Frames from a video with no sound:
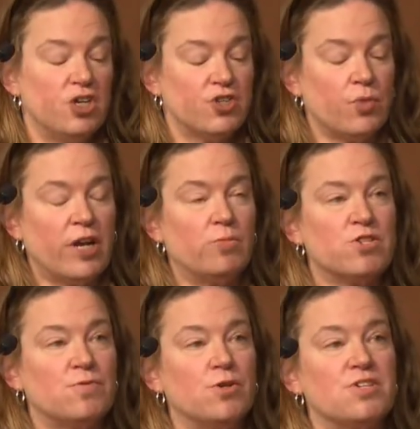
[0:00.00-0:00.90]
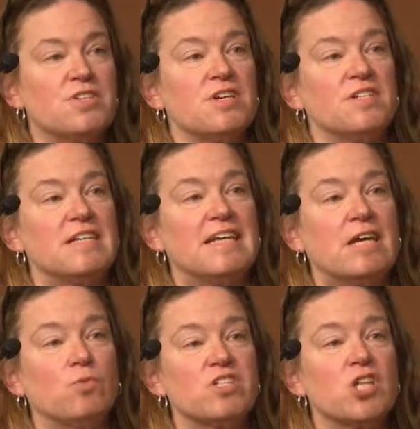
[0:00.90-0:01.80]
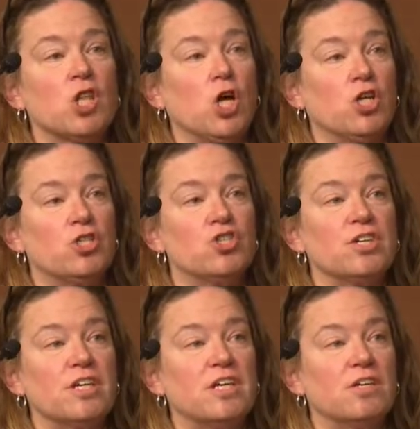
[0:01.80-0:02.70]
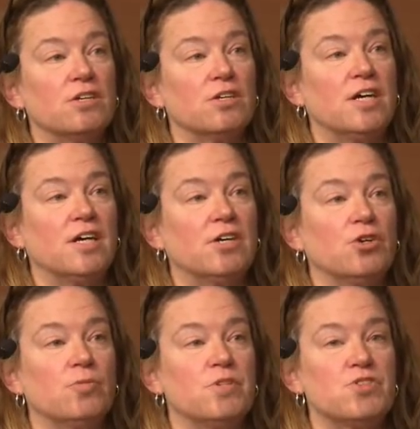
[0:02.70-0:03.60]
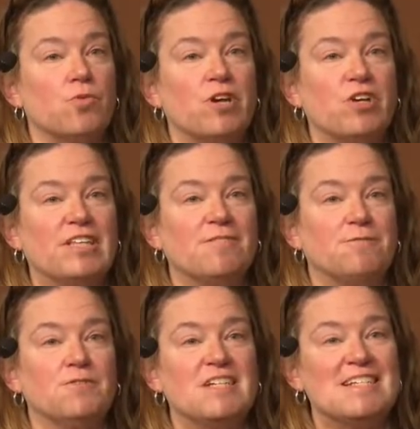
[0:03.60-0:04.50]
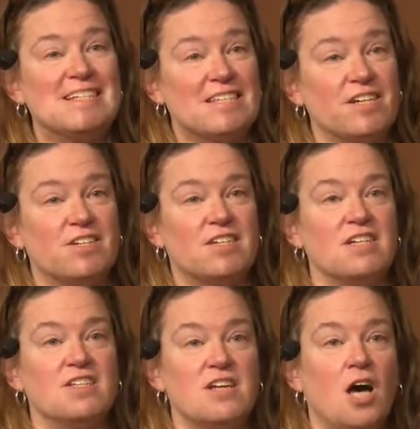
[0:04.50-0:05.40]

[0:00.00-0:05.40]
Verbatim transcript: So what I was focusing on today was largely uh, Erdman's career in the 50s and 60s,